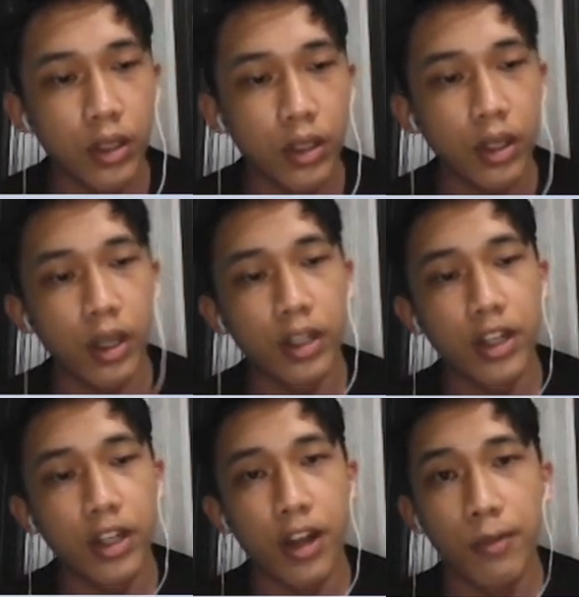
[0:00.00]
And the
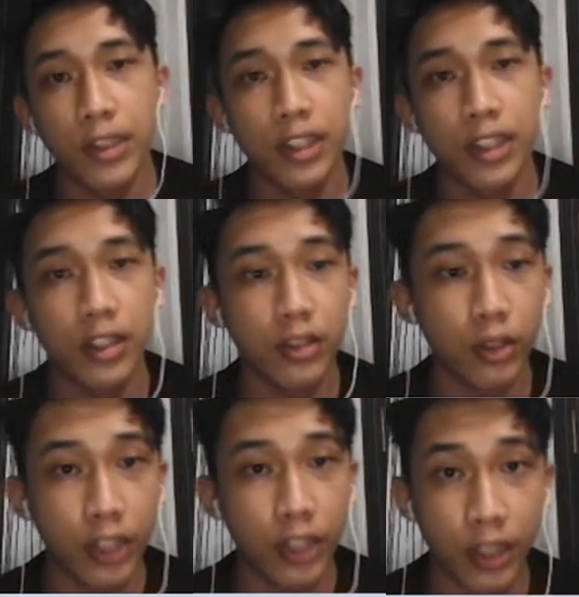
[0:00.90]
numbers are
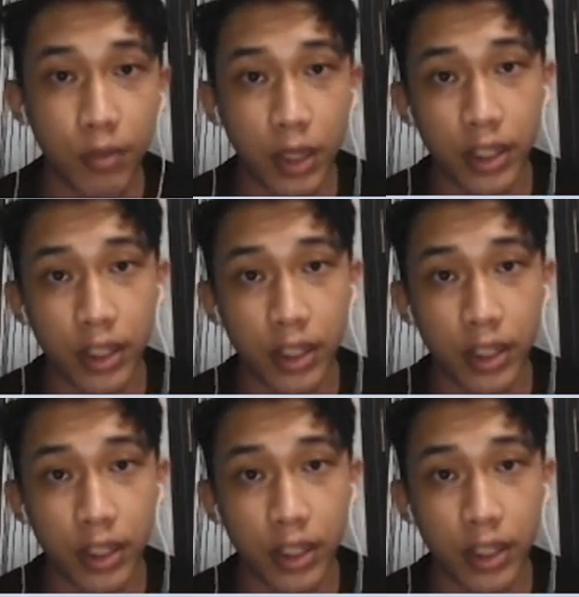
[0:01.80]
sorted by